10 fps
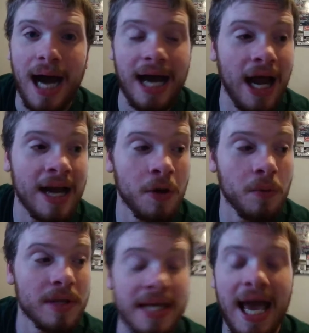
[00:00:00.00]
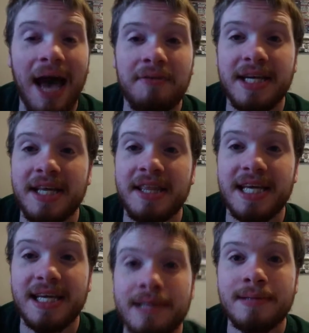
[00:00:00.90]
I I don't really have
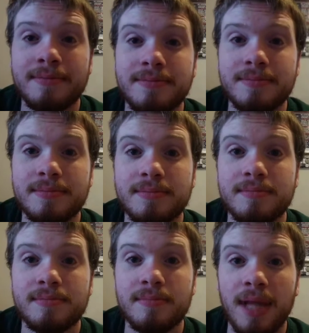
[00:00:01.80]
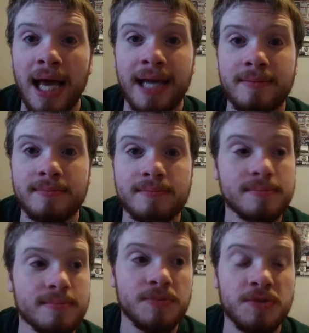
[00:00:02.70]
anything like
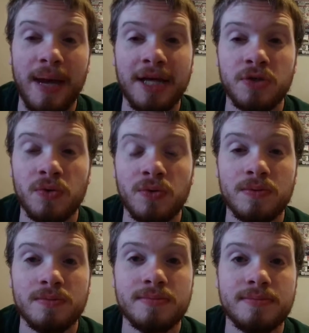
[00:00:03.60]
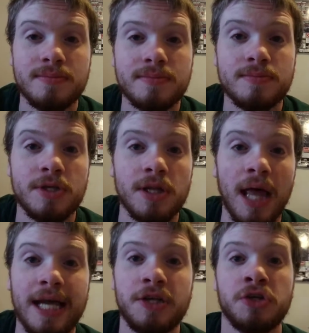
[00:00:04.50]
special to
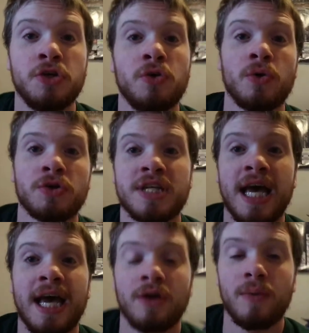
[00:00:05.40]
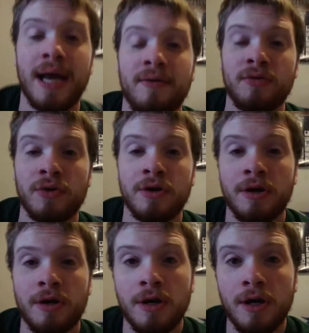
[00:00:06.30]
like do or say or whatever.
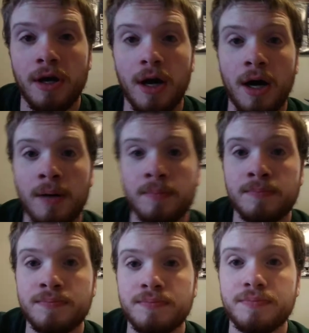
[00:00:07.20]
Um,